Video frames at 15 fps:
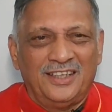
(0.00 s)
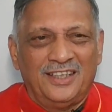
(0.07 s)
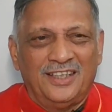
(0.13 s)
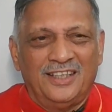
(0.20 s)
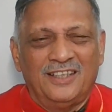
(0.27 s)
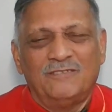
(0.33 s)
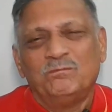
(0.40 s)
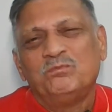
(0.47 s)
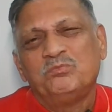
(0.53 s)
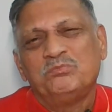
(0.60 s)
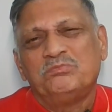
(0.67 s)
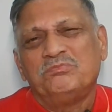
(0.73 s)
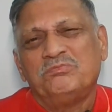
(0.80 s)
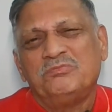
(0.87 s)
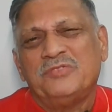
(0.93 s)
Uh,
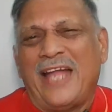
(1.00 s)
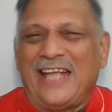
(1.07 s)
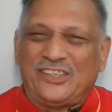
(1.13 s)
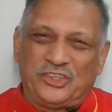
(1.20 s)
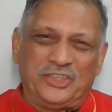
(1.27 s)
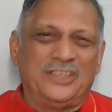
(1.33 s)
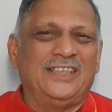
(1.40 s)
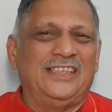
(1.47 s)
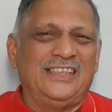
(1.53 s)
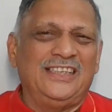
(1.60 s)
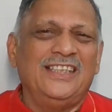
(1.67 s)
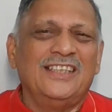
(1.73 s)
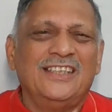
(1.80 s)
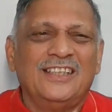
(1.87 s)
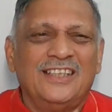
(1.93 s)

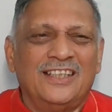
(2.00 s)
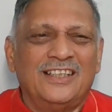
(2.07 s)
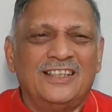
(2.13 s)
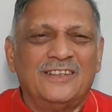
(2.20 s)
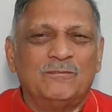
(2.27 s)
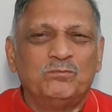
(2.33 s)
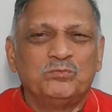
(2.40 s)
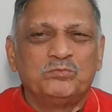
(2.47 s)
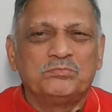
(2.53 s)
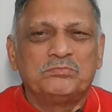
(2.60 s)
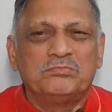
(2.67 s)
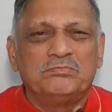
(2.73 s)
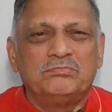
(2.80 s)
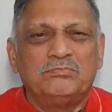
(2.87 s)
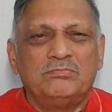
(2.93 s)
Naturally, um,
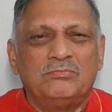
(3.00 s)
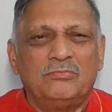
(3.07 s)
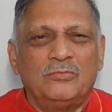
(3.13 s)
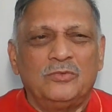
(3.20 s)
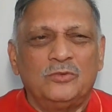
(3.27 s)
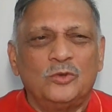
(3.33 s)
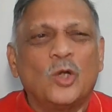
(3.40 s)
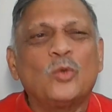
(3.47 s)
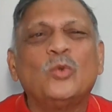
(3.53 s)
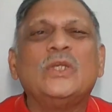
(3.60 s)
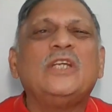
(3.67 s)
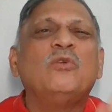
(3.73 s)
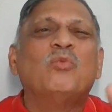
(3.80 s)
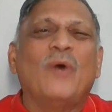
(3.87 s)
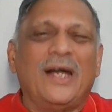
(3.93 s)
not
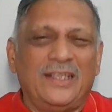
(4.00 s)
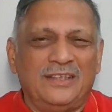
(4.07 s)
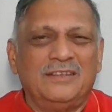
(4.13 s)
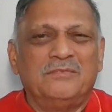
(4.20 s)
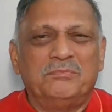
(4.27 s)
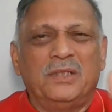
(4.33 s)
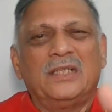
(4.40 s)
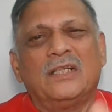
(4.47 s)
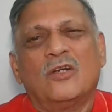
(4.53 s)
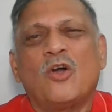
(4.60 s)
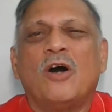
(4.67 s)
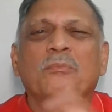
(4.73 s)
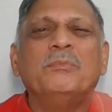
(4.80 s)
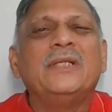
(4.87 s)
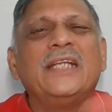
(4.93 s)
only one, but a
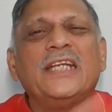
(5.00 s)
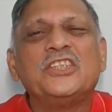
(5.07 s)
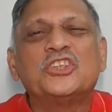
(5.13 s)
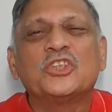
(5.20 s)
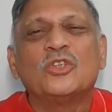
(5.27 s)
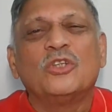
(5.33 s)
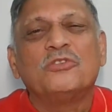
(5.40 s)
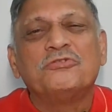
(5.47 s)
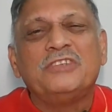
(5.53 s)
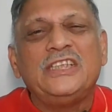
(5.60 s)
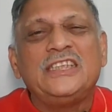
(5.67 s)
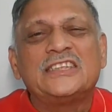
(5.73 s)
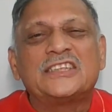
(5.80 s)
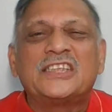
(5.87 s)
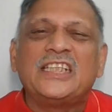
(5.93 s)
combination of
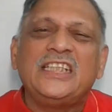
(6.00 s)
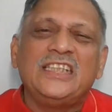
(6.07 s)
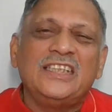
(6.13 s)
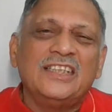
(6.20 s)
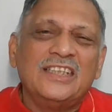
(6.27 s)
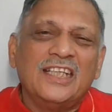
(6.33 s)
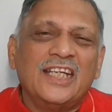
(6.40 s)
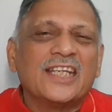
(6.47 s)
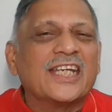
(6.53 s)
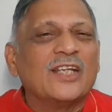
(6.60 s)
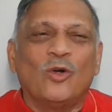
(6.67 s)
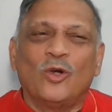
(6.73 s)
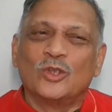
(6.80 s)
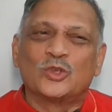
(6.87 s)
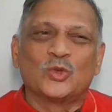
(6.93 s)
these three can
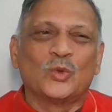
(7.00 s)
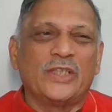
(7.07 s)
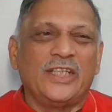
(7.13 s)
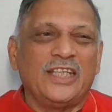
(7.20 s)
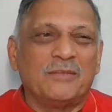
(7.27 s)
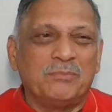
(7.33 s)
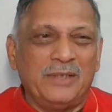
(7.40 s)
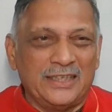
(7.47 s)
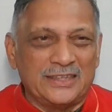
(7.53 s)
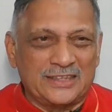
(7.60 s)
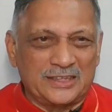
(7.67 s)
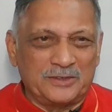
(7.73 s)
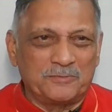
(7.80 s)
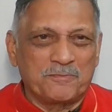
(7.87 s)
also take place.